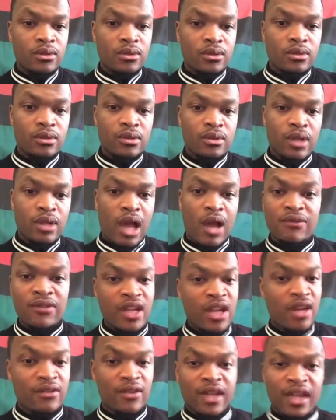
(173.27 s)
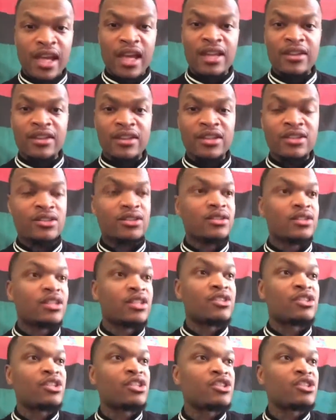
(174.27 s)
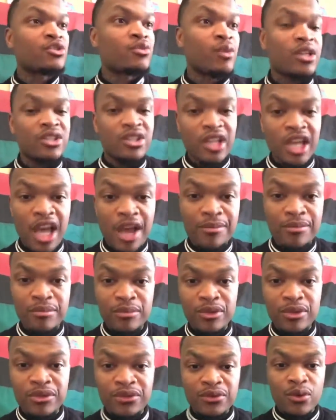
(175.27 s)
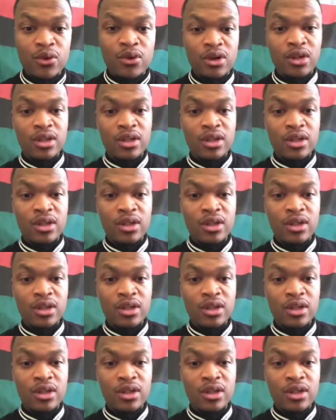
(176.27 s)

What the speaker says: I've never had this situation happen before.